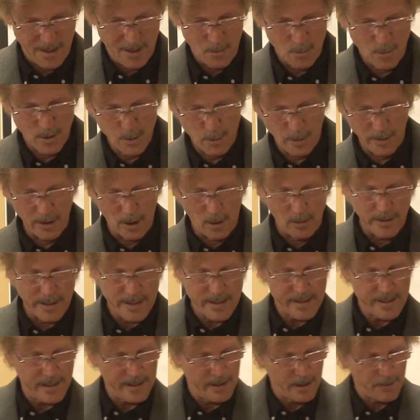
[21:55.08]
which we'll only
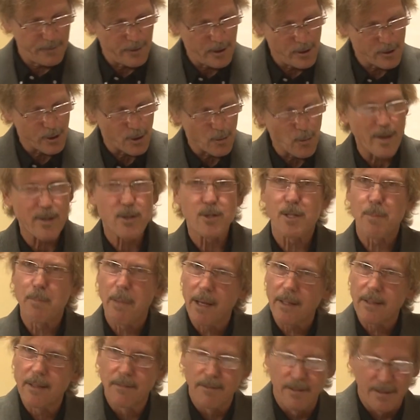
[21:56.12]
see in the future
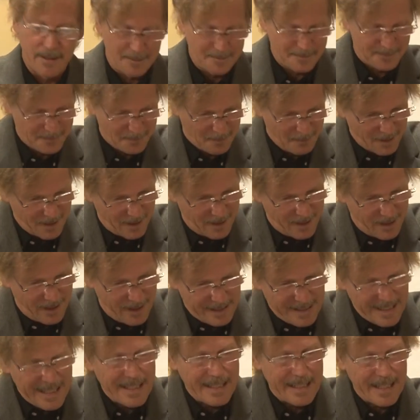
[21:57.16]
retrospectively.
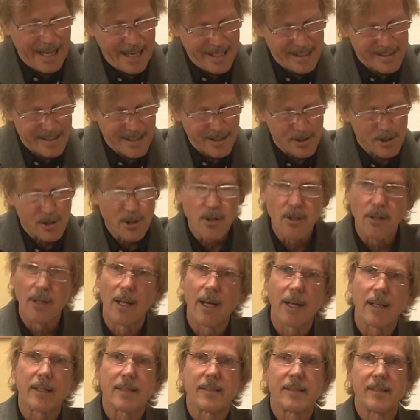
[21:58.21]
In any case, it sure,
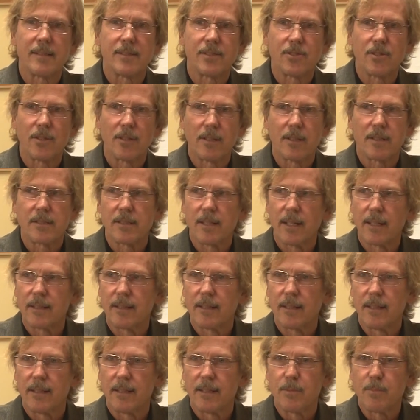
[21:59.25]
likes, sure looks like
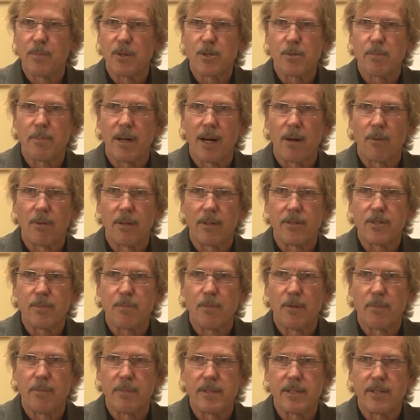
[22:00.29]
the spiritual but not religious
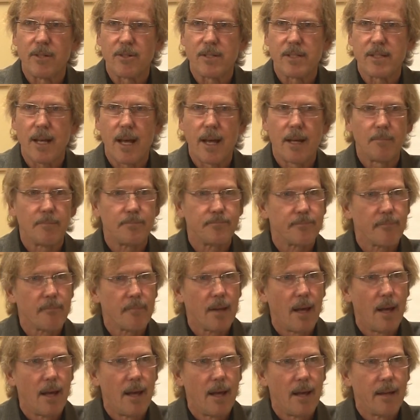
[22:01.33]
movement is here to stay.
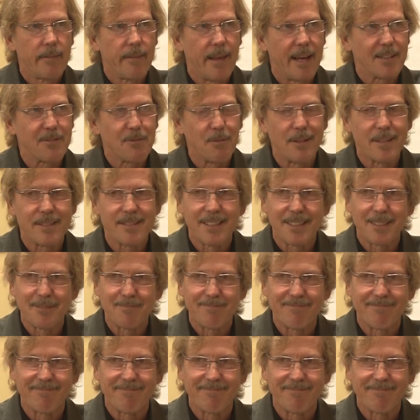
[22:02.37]
Thanks for listening.